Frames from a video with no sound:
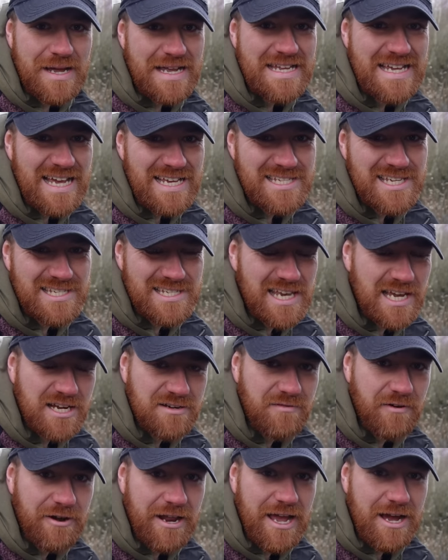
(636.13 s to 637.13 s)
I cast the
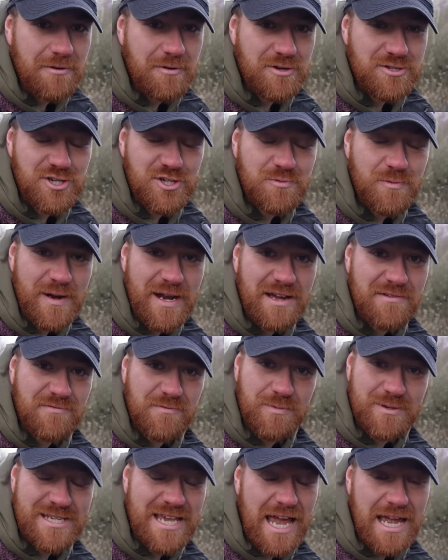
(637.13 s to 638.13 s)
second rod out, and just when I
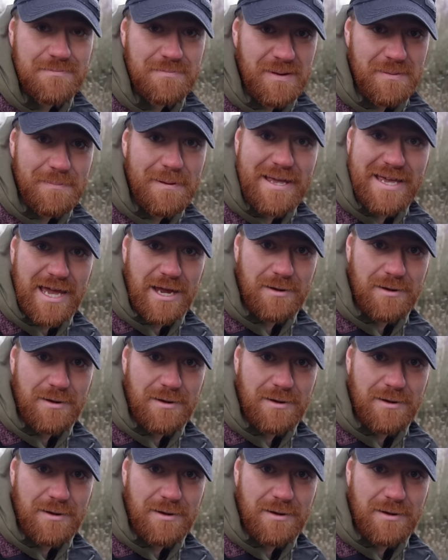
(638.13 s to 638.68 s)
was getting my big